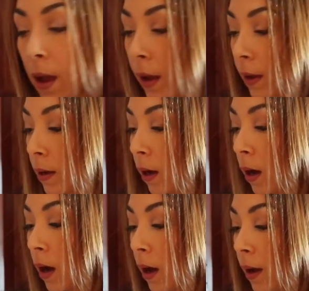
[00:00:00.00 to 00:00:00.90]
I
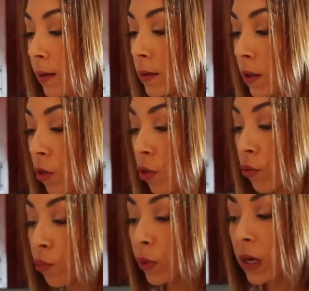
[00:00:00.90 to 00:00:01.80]
got
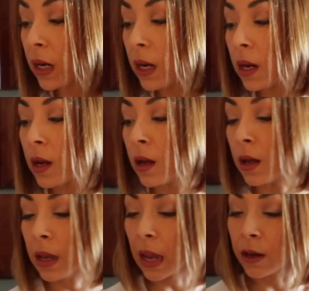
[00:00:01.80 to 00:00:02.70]
three
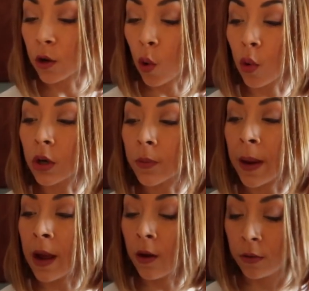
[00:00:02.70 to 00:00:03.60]
and a quarter
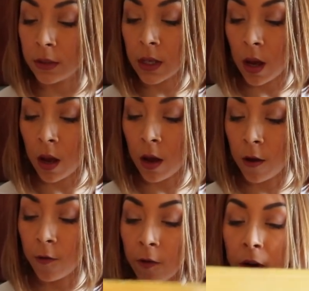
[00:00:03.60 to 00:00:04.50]
pounds
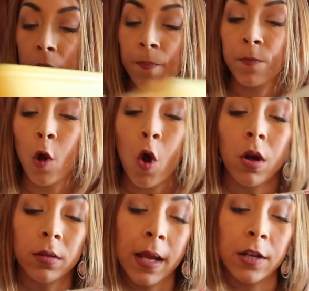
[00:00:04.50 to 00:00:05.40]
of
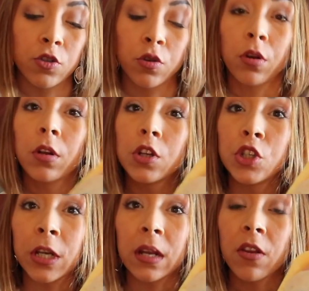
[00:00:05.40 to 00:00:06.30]
all natural
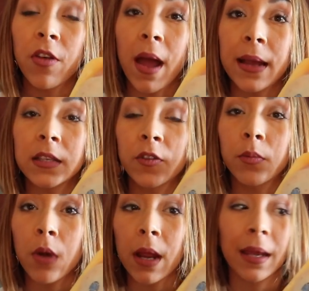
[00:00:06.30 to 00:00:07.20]
chicken thighs for
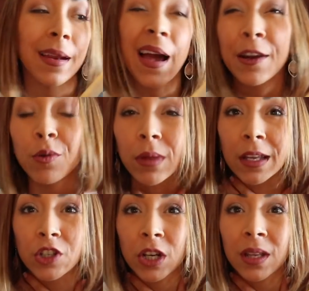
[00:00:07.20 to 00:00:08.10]
Brian. I don't
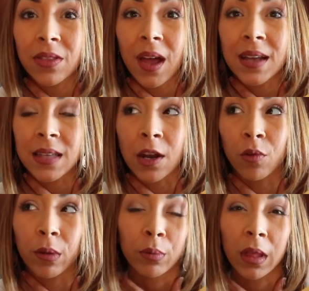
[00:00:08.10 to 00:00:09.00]
like chicken thighs. I
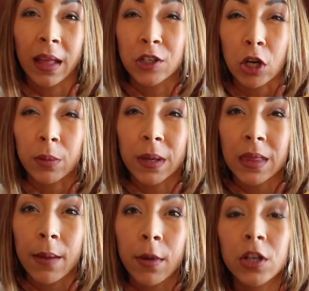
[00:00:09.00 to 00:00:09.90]
don't really like dark meat
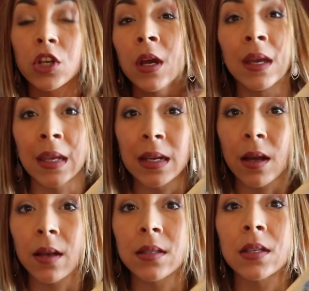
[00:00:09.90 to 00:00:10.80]
that much. He
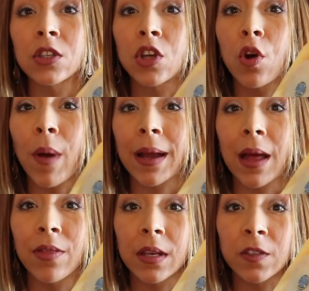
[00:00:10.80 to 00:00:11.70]
does. So I
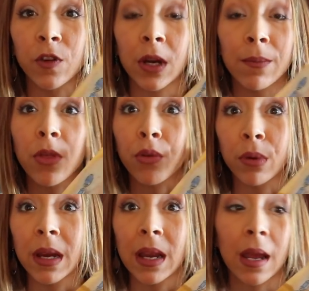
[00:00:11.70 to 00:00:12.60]
got this for him,
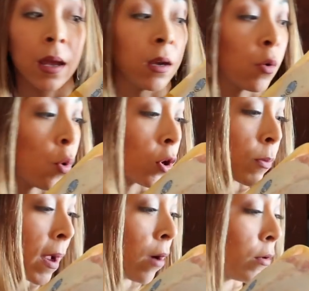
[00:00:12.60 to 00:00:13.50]
three and a quarter
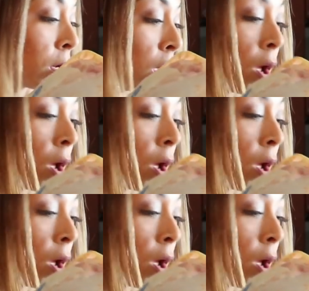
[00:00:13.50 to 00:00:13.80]
pound